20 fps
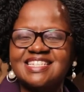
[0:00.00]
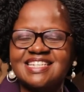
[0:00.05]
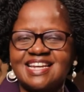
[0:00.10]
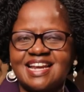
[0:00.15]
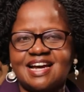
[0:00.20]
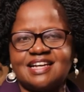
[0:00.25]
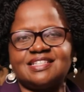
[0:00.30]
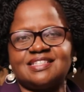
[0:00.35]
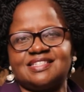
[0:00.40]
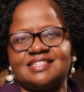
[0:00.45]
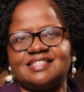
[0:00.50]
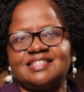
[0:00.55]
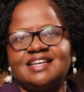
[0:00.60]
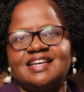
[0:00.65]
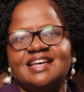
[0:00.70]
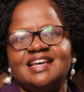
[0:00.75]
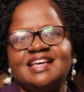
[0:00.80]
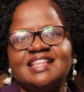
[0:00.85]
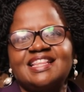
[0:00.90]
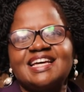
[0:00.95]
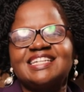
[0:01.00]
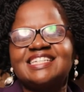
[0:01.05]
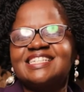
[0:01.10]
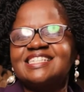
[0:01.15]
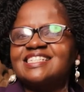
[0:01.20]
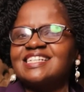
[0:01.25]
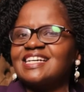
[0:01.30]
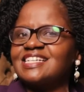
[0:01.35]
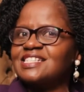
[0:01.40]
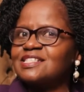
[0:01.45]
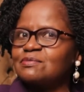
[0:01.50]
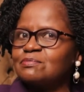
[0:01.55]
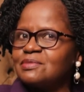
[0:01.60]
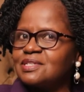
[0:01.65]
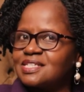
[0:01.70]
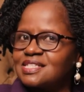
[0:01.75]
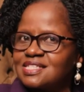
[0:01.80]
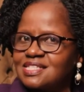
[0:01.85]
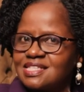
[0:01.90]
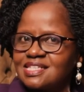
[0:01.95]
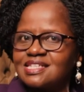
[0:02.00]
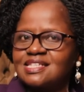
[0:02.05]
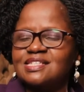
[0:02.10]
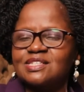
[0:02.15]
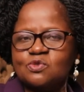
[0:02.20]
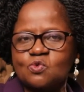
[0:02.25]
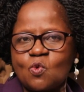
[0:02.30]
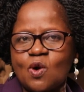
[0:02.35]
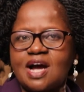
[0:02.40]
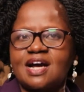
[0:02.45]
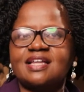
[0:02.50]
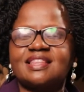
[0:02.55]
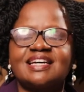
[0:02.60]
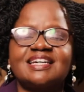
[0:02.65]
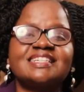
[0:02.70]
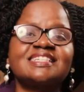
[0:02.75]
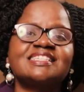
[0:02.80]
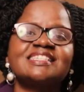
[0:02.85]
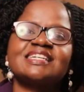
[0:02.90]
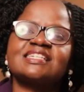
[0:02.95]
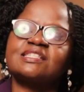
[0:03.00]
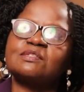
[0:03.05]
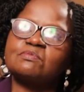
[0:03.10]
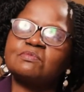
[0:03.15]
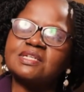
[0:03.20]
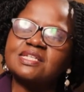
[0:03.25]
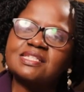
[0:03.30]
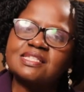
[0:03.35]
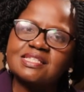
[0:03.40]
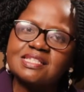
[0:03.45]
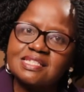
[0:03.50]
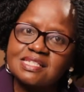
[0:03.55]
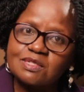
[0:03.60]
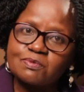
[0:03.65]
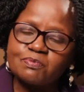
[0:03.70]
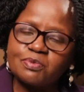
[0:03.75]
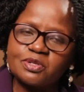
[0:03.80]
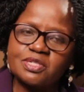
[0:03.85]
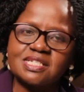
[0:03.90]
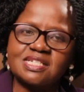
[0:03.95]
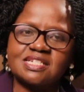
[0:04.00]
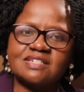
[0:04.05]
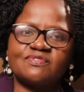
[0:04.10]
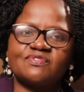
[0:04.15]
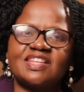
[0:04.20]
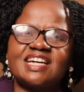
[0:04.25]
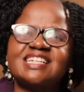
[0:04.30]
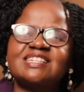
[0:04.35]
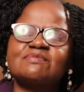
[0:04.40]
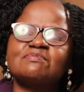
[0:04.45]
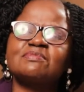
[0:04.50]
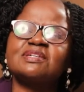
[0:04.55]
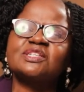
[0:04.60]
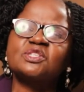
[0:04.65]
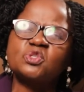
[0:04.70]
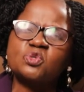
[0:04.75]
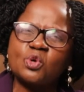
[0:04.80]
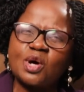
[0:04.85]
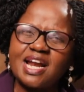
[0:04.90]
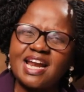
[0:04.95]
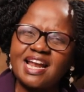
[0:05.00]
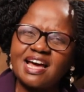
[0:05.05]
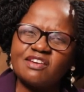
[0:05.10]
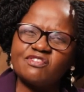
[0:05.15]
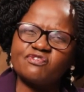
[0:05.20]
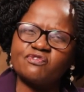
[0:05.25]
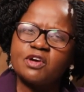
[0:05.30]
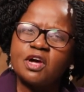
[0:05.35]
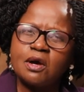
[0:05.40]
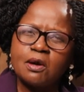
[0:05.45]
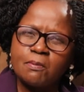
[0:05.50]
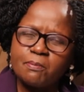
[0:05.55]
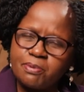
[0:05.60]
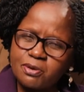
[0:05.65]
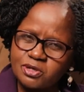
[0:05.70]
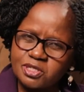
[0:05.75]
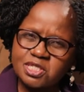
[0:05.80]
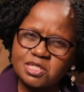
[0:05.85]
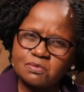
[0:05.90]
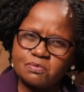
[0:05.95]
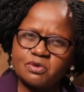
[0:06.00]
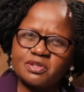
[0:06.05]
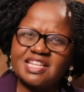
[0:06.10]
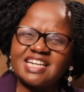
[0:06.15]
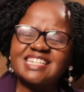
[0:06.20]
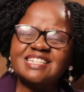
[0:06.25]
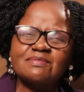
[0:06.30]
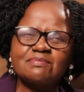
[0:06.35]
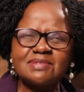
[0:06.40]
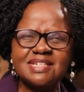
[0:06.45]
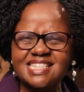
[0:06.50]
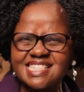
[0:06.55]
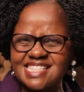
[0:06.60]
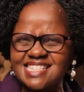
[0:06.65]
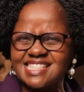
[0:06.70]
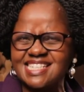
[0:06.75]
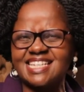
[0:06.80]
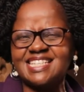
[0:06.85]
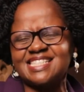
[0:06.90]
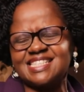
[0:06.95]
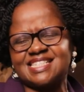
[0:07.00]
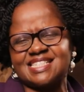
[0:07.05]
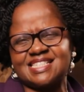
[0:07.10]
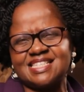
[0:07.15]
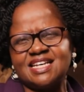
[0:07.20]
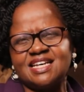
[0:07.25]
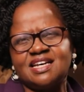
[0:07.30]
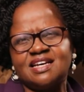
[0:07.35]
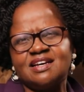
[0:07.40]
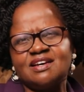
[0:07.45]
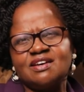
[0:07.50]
in us, that just makes things work, that just makes things positive, that makes your life possible, that makes sense